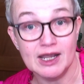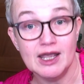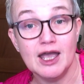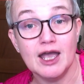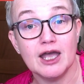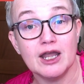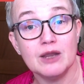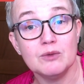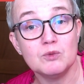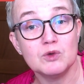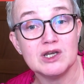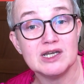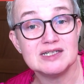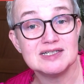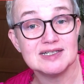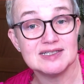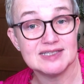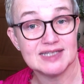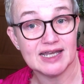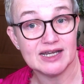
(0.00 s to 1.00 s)
and I want it to
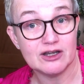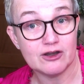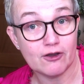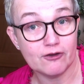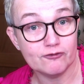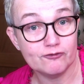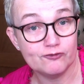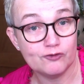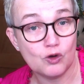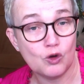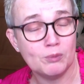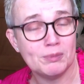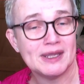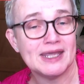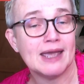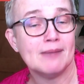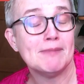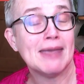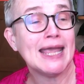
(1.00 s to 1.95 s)
send at 4 p.m.